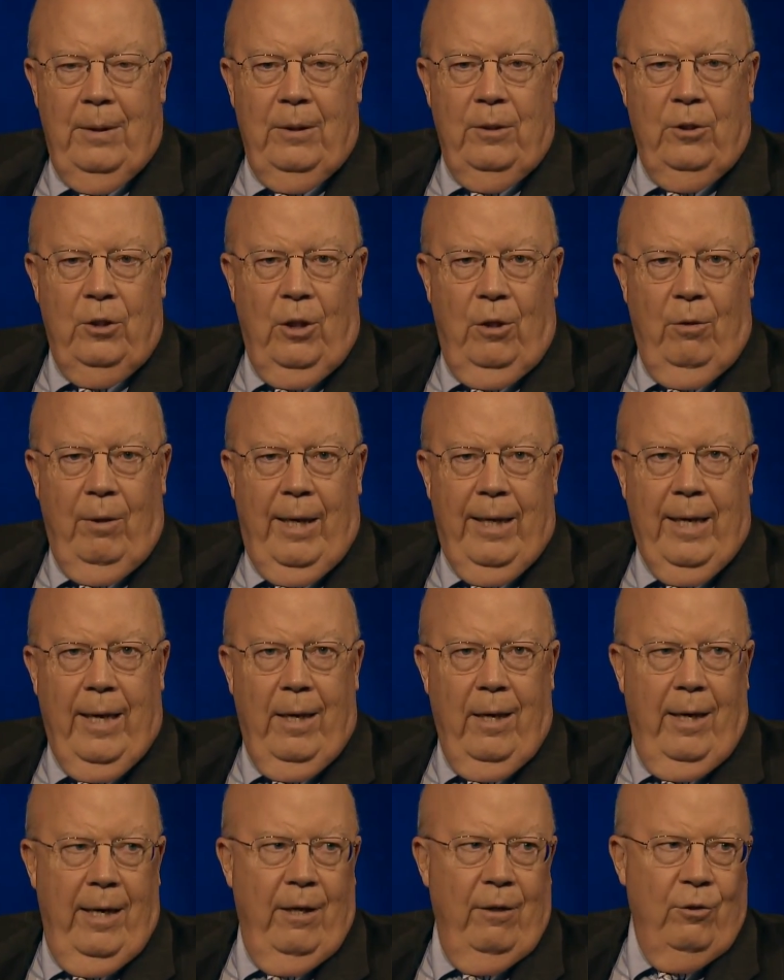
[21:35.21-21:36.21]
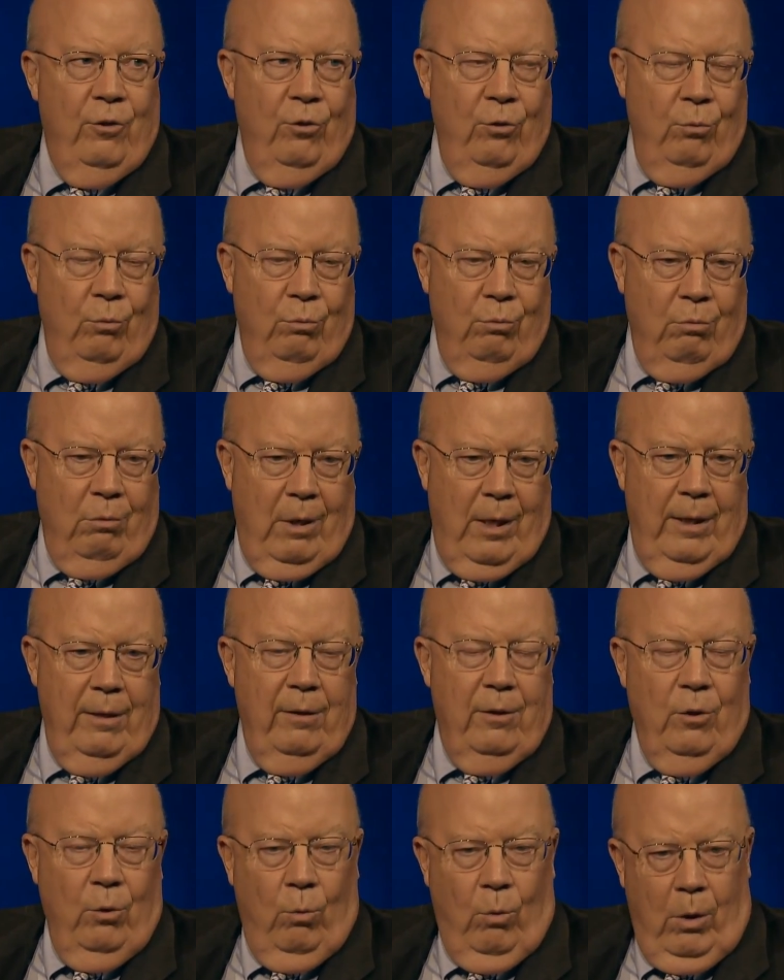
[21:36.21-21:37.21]
So I got hired to run
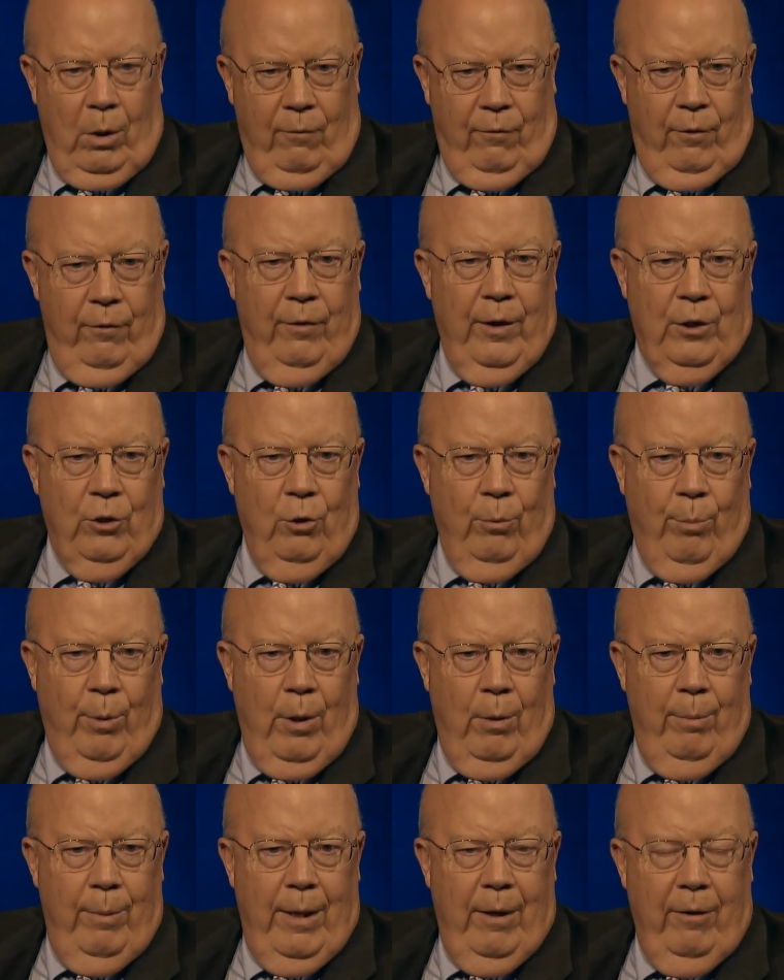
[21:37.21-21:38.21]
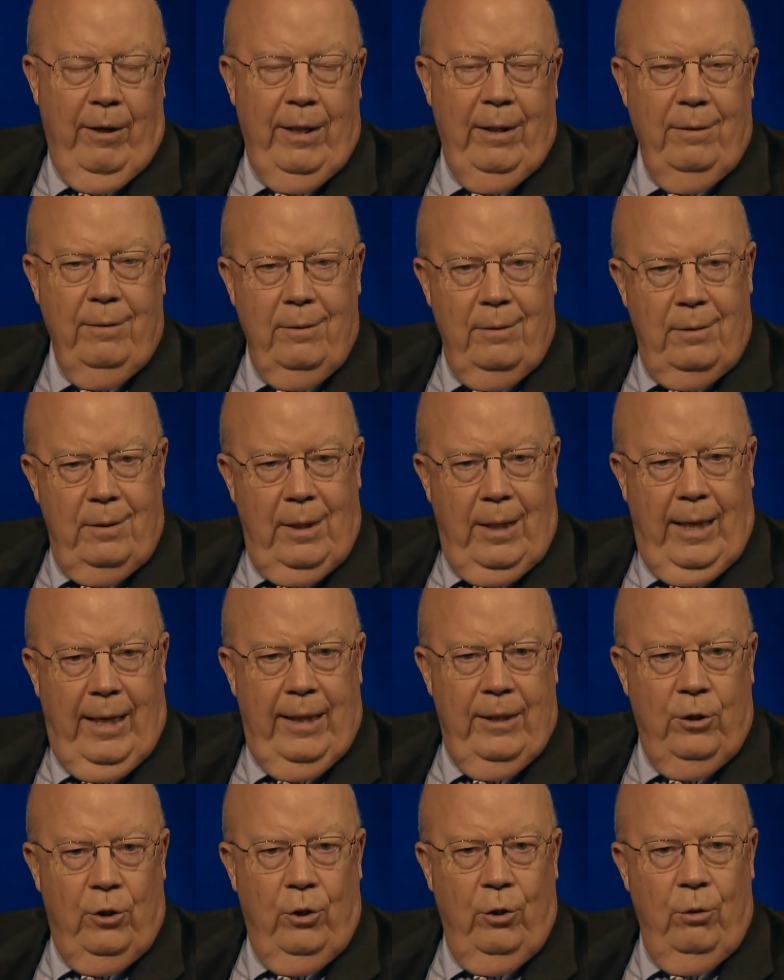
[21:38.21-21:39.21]
to work for Victor Palmieri
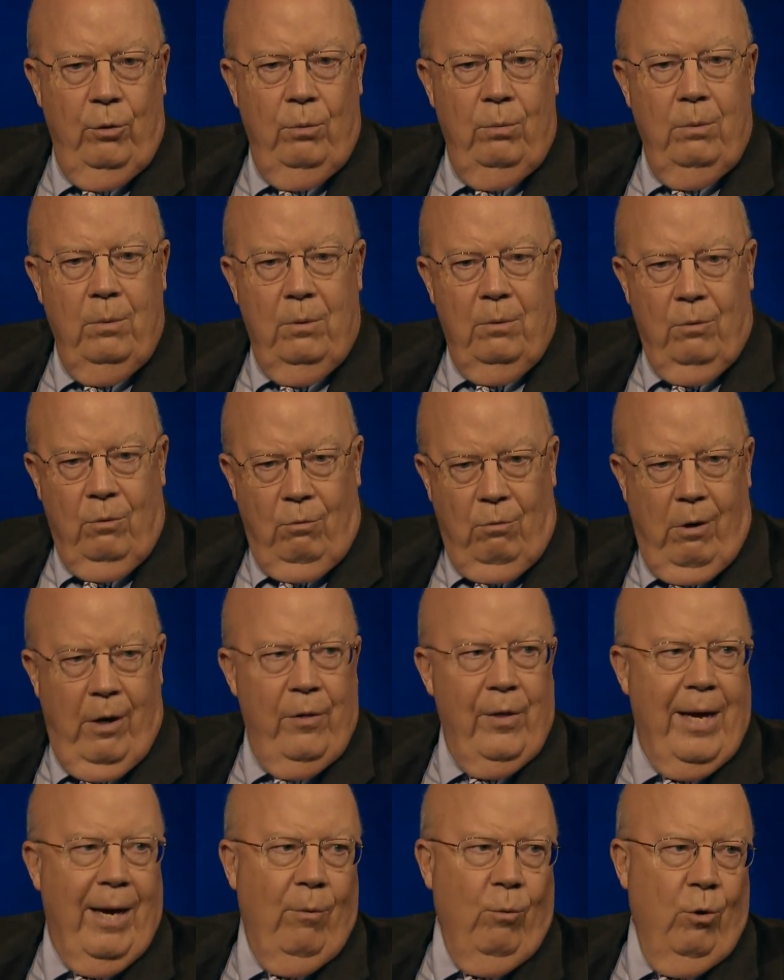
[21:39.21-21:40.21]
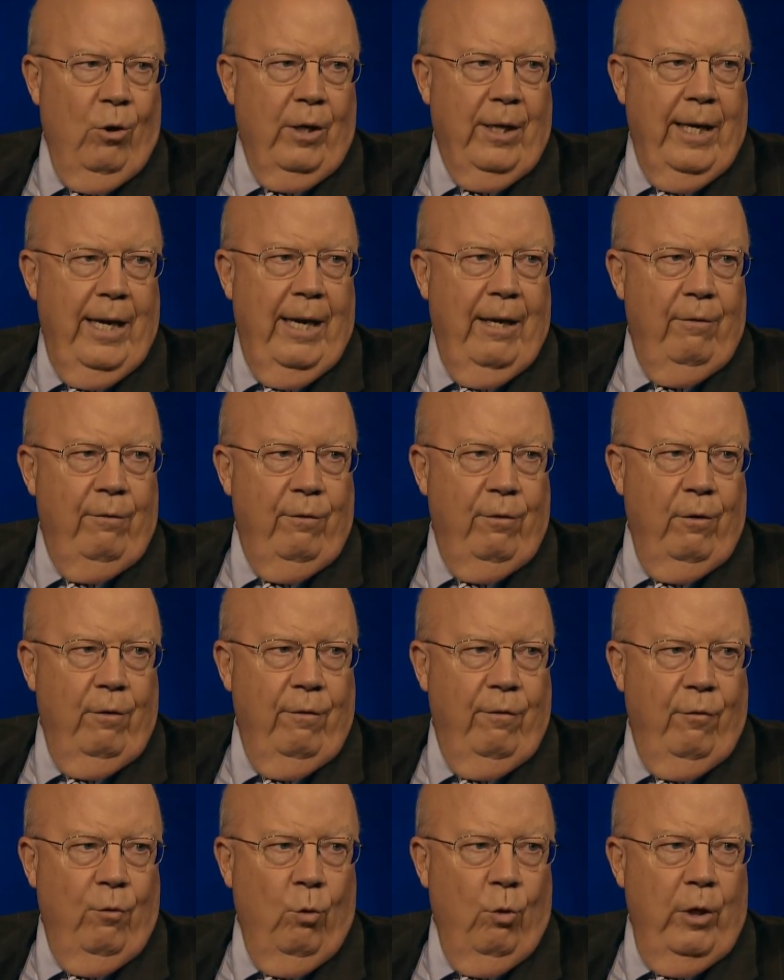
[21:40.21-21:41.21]
and to run that workout for
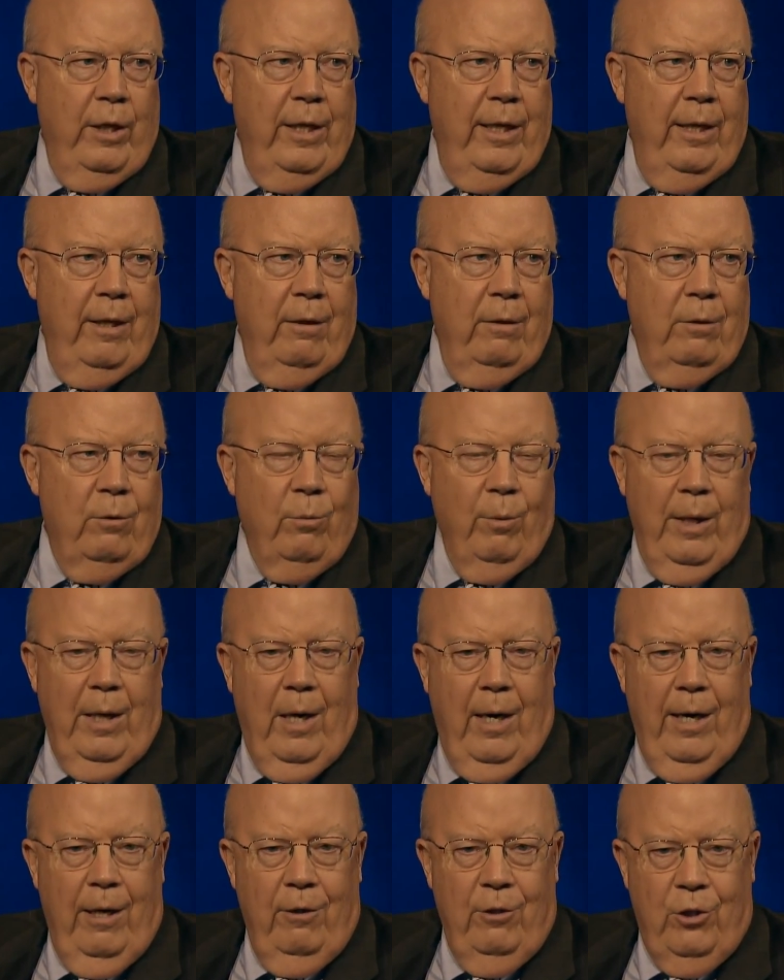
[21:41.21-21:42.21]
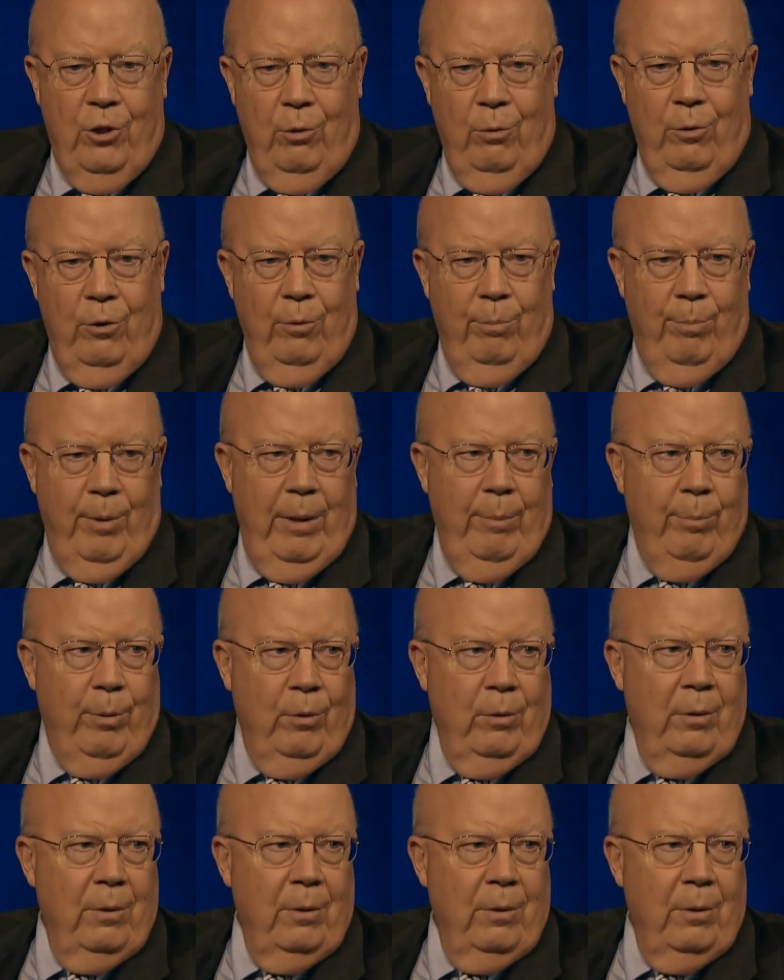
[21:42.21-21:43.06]
four years. We hired 200 people.